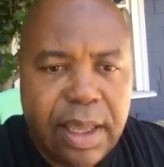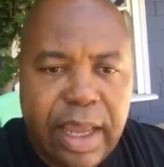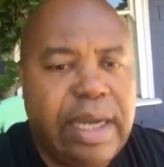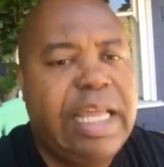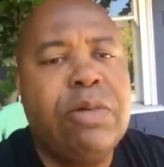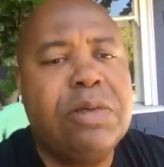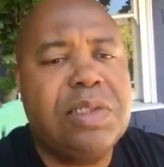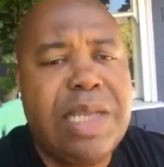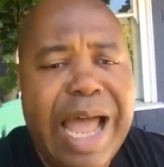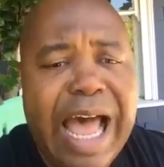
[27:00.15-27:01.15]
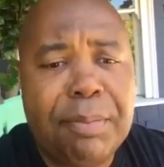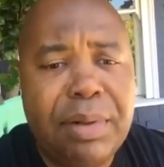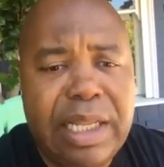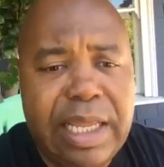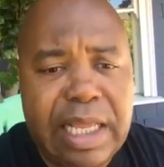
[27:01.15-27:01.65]
And he was not
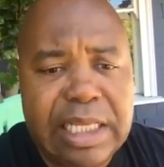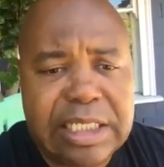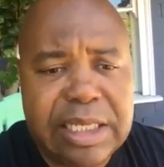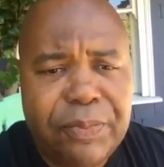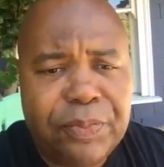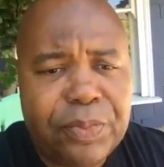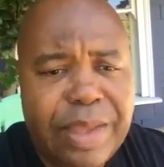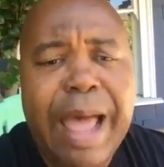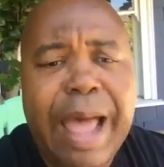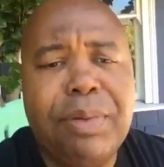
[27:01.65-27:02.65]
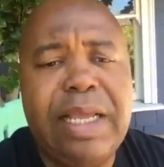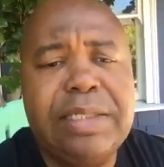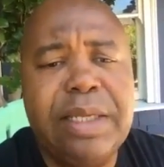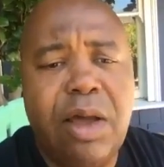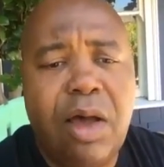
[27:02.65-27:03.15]
pleased
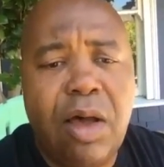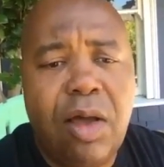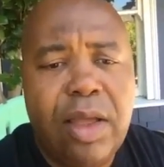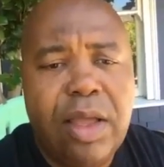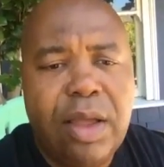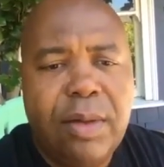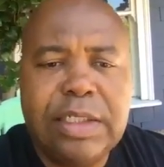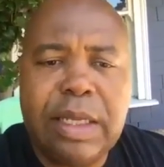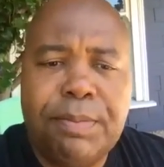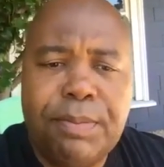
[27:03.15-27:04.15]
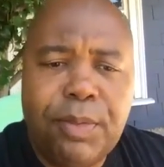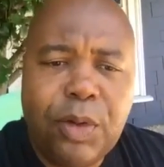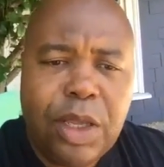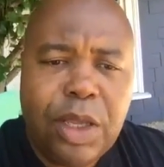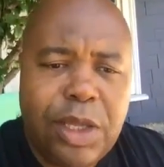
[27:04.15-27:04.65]
at all. He's like, you